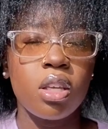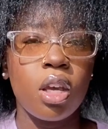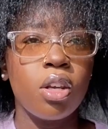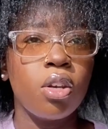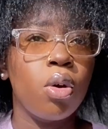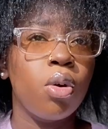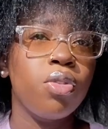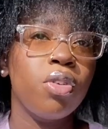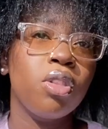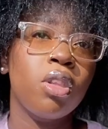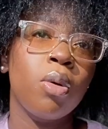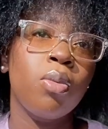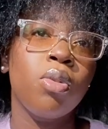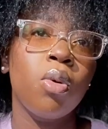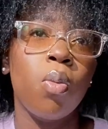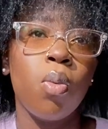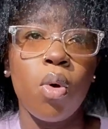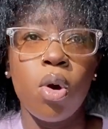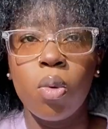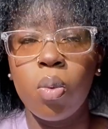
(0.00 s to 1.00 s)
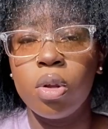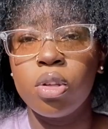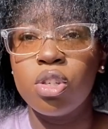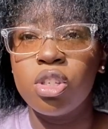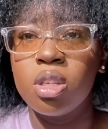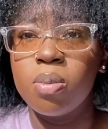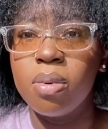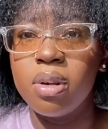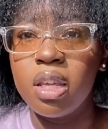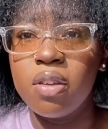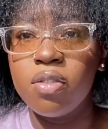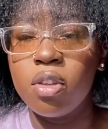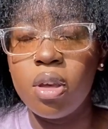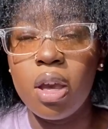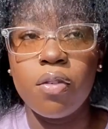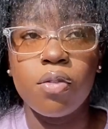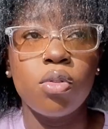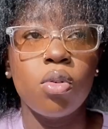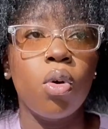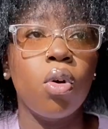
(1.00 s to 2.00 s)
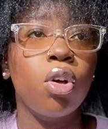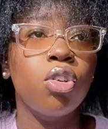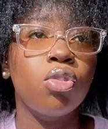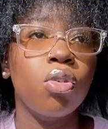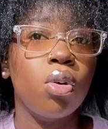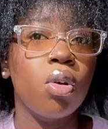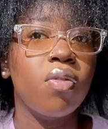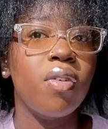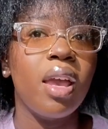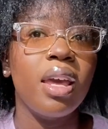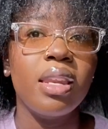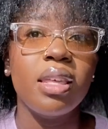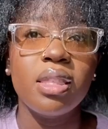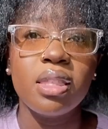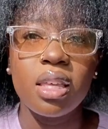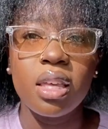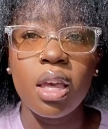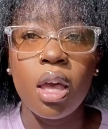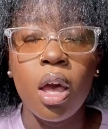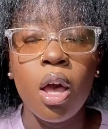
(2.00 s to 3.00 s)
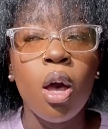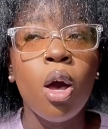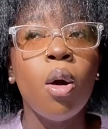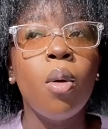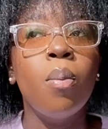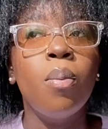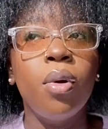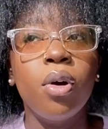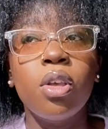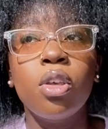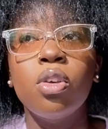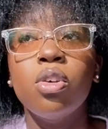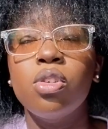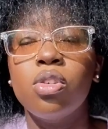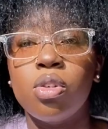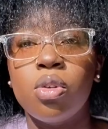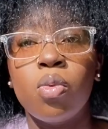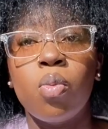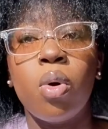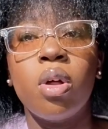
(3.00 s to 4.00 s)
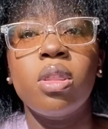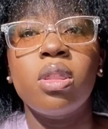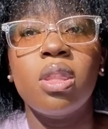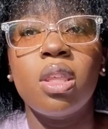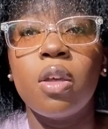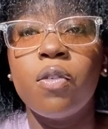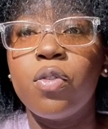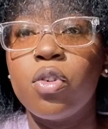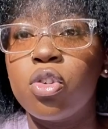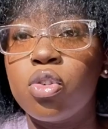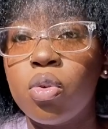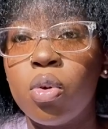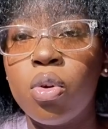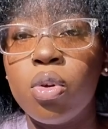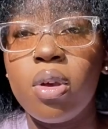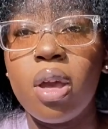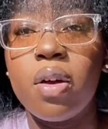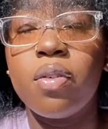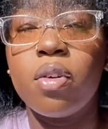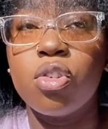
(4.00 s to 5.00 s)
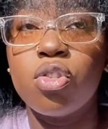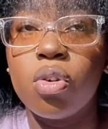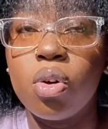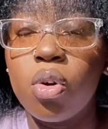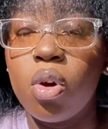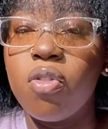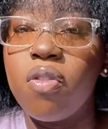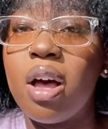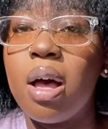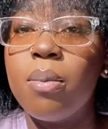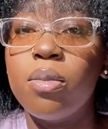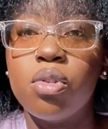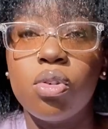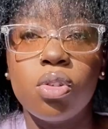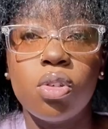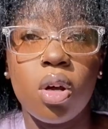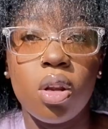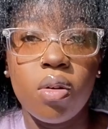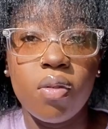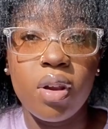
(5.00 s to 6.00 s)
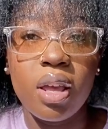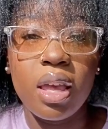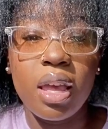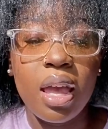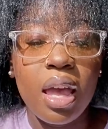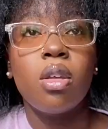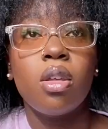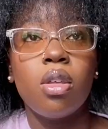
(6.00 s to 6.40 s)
I know that the world wants you to believe that you have no control over anything, but you do. One thing for sure, you have control over how much you tolerate.